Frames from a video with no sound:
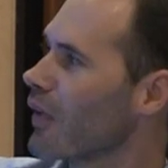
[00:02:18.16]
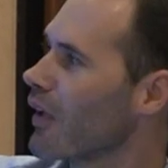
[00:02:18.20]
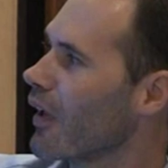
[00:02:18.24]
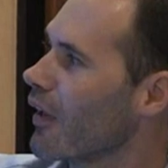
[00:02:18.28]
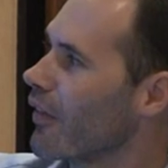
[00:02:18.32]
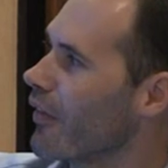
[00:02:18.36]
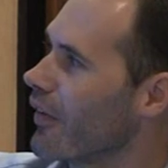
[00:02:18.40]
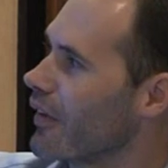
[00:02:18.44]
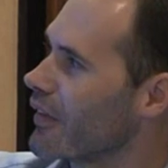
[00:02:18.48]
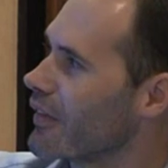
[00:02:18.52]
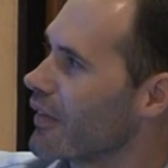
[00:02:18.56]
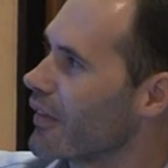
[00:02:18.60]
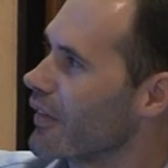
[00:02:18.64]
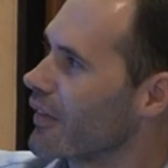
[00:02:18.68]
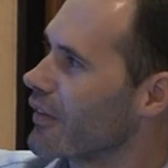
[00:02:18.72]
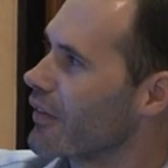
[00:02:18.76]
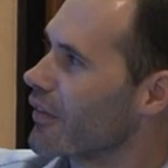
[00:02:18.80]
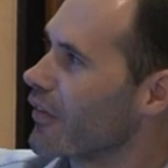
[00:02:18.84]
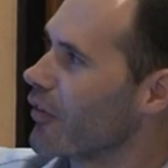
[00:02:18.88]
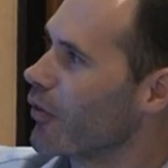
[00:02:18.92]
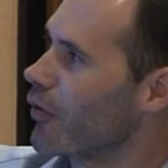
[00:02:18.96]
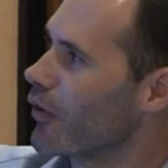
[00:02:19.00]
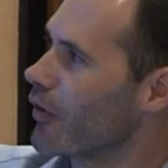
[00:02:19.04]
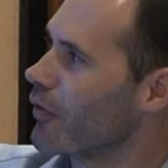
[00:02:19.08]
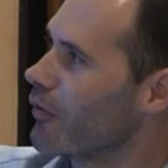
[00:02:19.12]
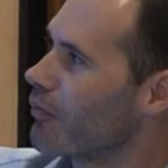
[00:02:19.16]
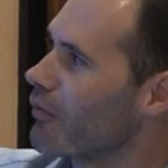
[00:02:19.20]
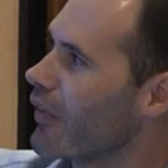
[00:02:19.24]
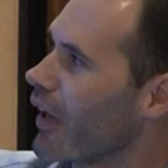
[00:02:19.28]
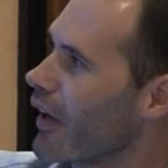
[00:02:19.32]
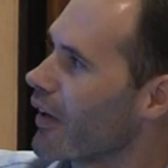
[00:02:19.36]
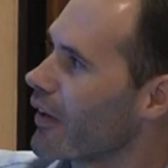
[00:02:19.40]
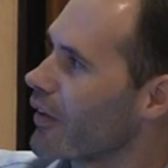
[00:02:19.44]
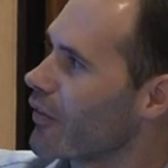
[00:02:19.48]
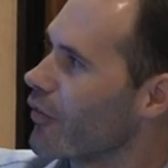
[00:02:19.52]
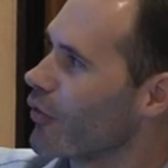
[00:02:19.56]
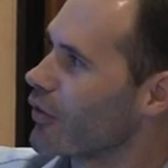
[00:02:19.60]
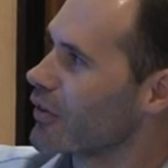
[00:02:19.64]
This is the
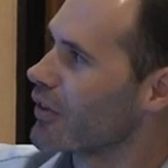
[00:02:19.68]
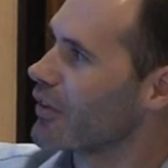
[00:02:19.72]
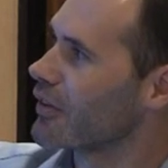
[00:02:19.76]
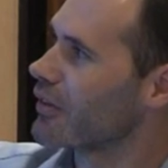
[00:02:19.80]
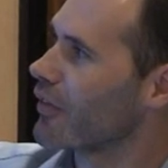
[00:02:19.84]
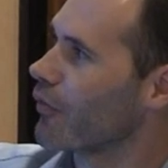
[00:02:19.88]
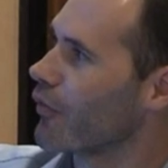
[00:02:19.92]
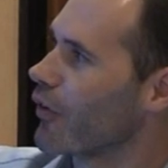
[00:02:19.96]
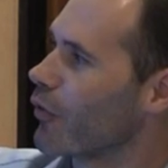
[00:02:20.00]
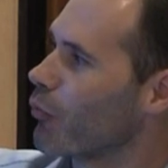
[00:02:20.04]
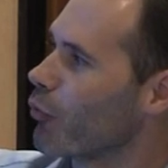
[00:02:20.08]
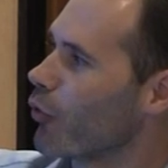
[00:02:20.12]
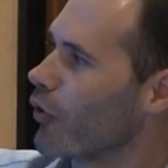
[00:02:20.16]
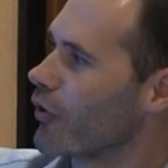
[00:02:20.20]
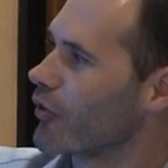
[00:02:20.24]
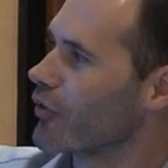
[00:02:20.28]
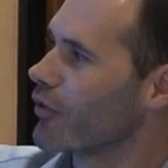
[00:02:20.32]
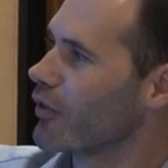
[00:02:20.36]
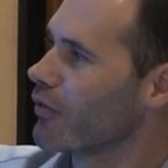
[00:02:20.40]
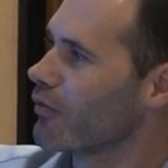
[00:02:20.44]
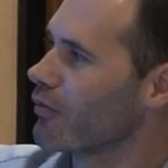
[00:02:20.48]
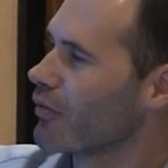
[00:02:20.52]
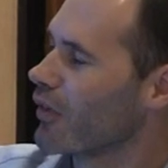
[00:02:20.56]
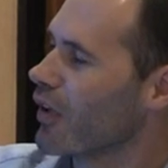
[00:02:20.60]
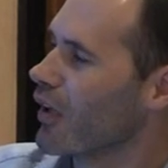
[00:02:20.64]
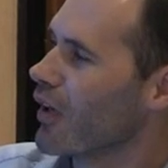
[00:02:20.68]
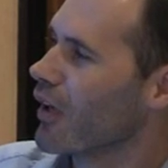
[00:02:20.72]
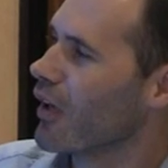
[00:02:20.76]
diagnosis of depression.